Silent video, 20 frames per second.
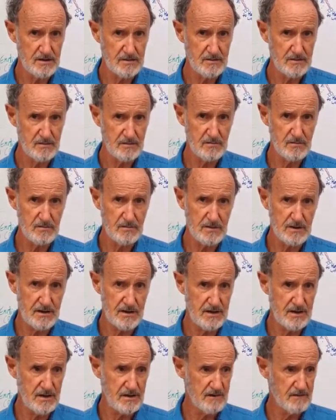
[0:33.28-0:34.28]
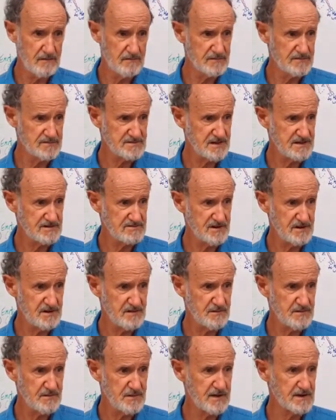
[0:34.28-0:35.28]
you have saturated
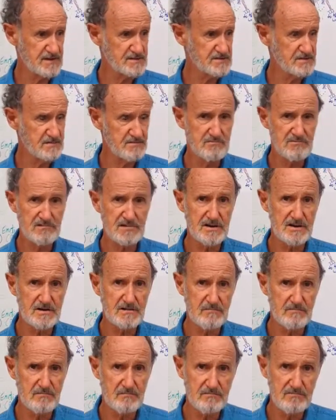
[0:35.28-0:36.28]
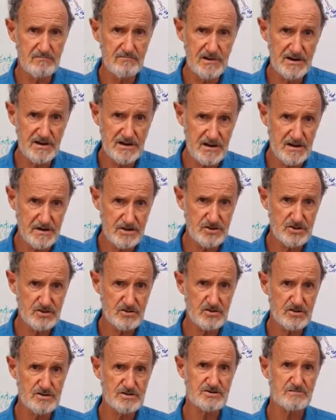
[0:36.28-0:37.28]
fats, you bring down your
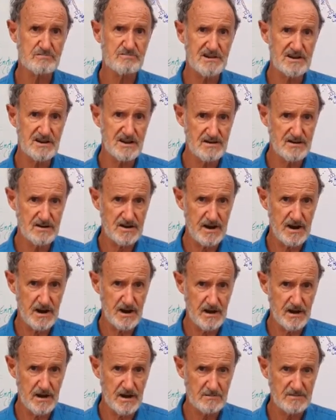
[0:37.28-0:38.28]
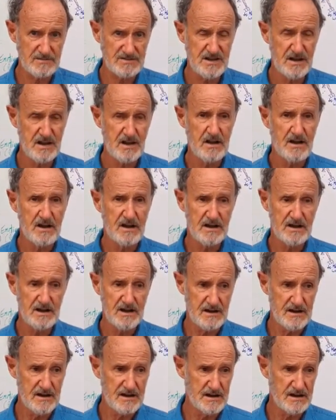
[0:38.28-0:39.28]
sugars and you bring down your carbs,
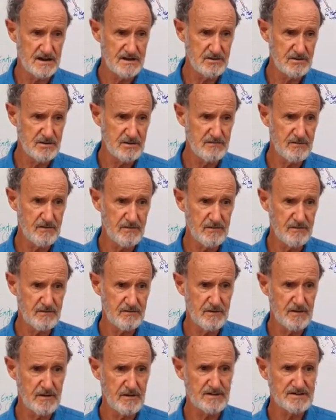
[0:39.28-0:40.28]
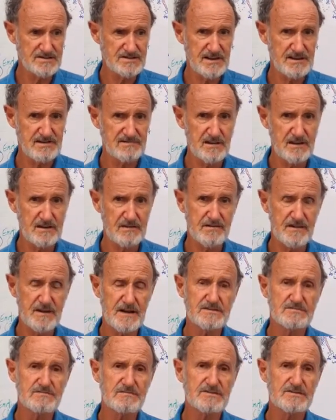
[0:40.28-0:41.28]
and you live off of the saturated
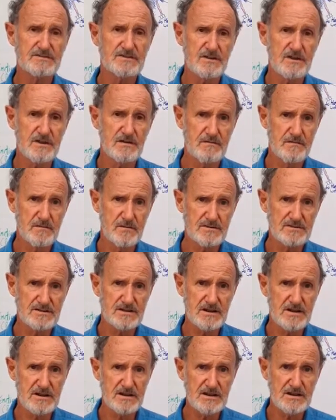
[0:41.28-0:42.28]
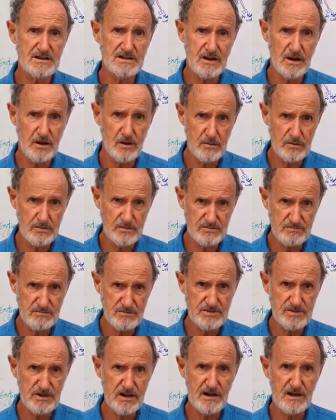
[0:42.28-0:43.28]
fats, which convert to ketones,
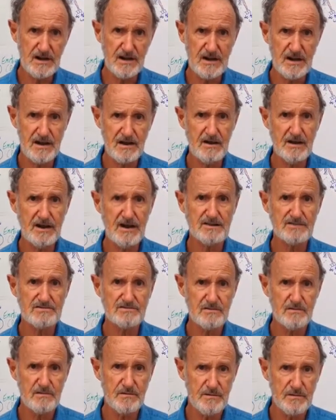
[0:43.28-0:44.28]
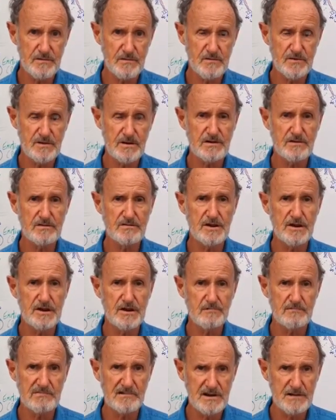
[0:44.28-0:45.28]
which are our natural food, including
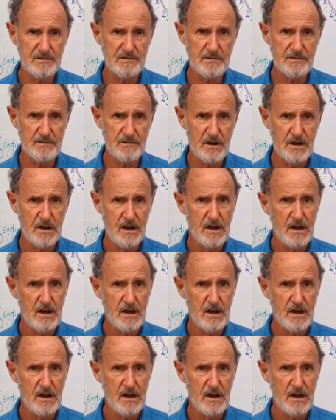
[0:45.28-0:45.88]
our brain food.